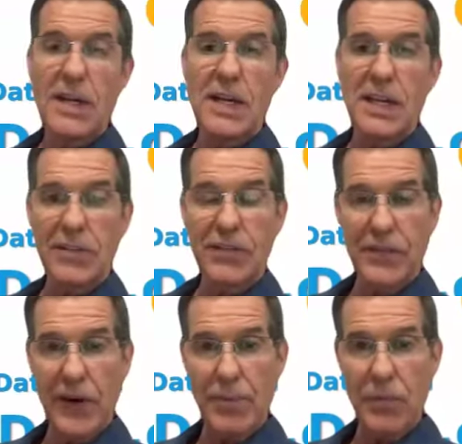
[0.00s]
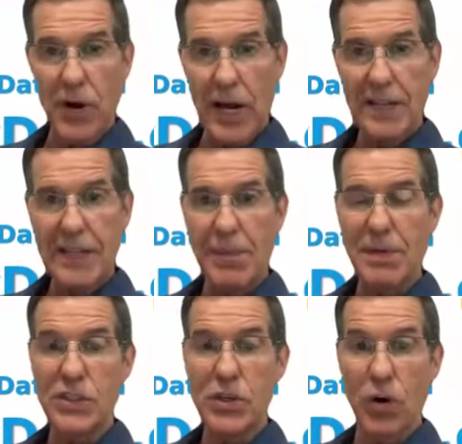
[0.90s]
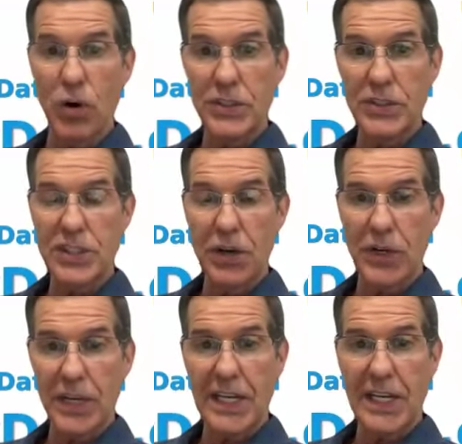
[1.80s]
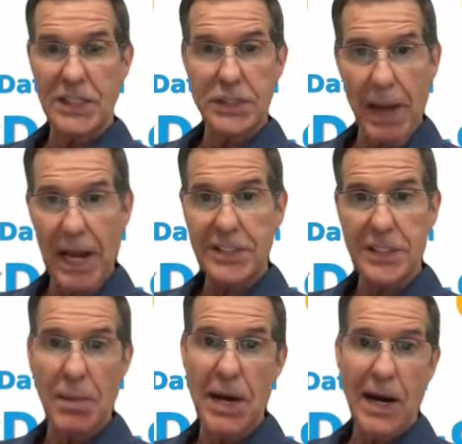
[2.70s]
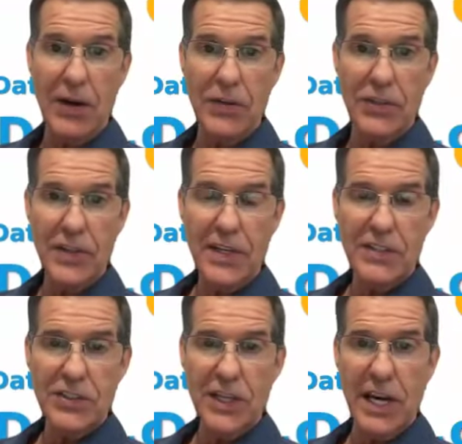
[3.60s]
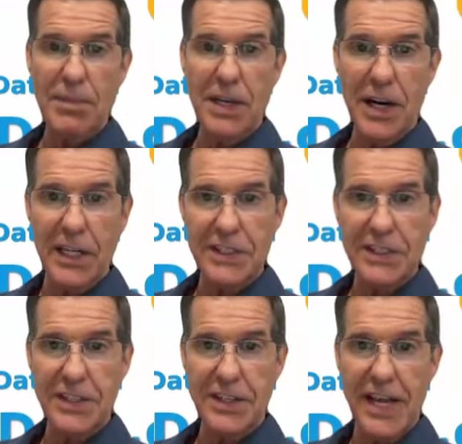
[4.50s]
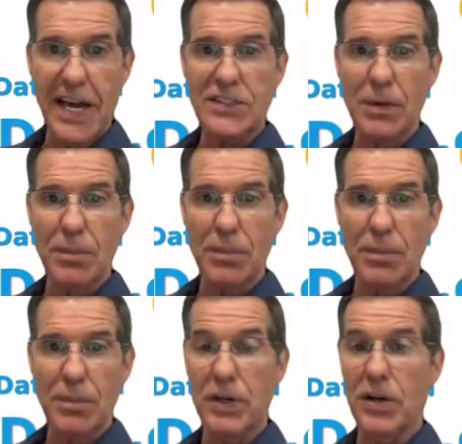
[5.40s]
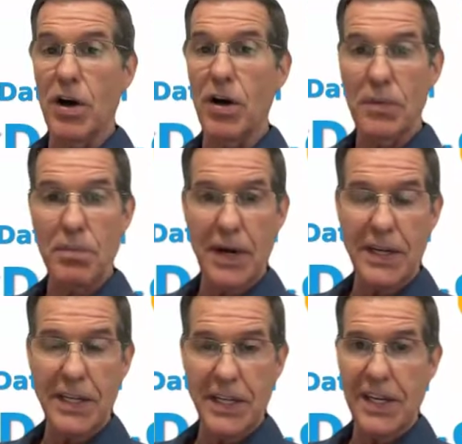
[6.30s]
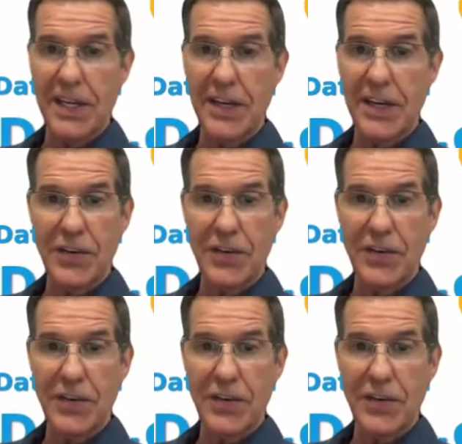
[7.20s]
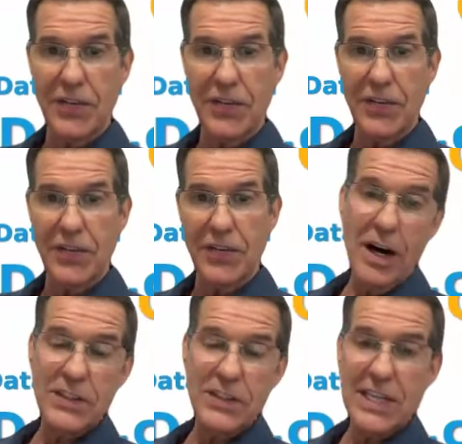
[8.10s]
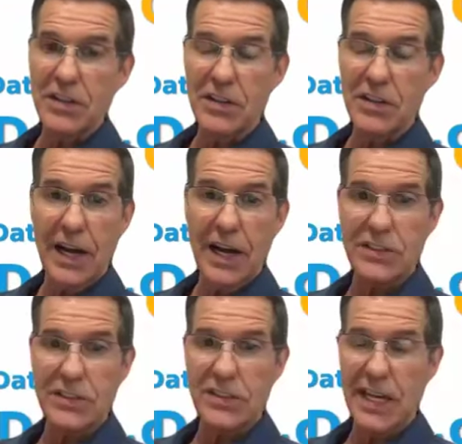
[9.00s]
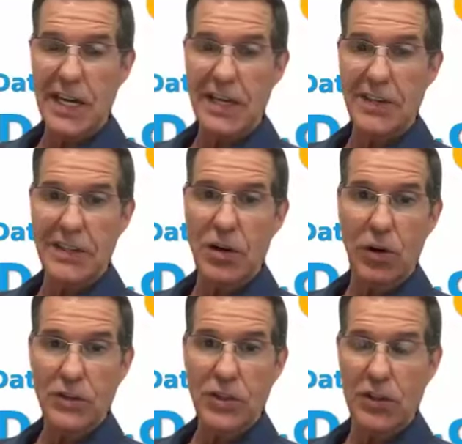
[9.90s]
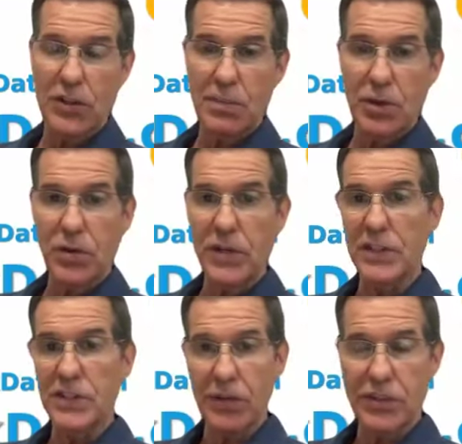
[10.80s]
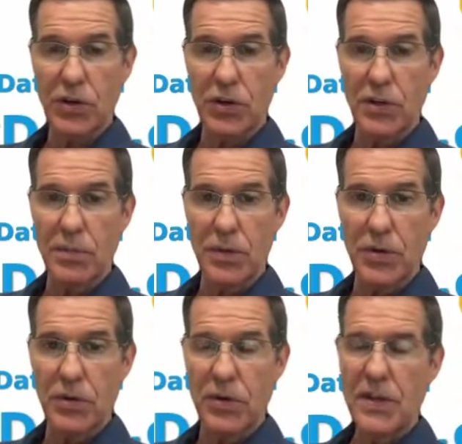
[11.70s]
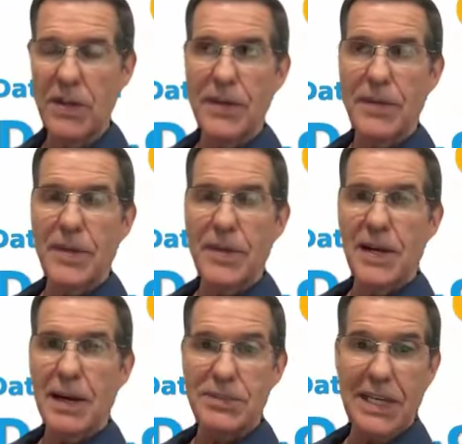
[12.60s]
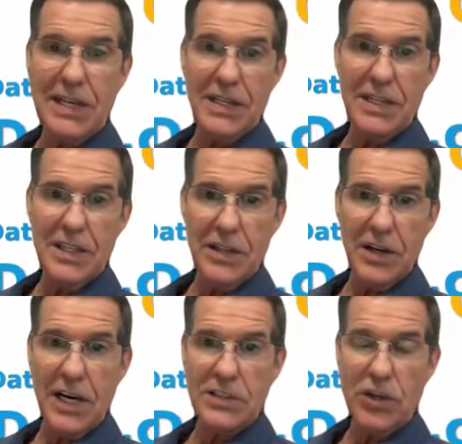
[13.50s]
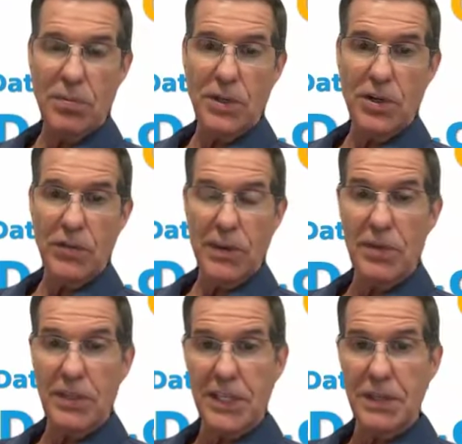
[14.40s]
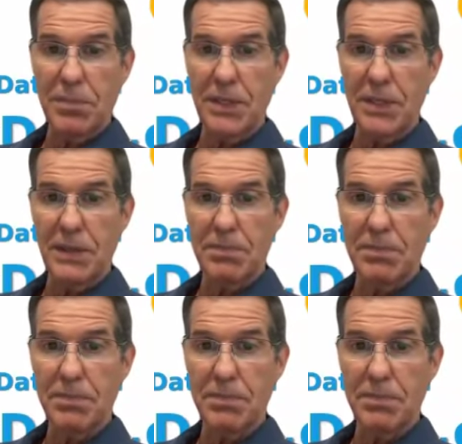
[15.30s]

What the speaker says: And if I'm right, that means gold and silver are going to get smashed in the mouth. So you got to be cognizant of that. So people are putting all their money in here thinking, because all the technical guys are saying that gold's going to the moon here, silver's going to the moon. I'm saying, October and November, you need to be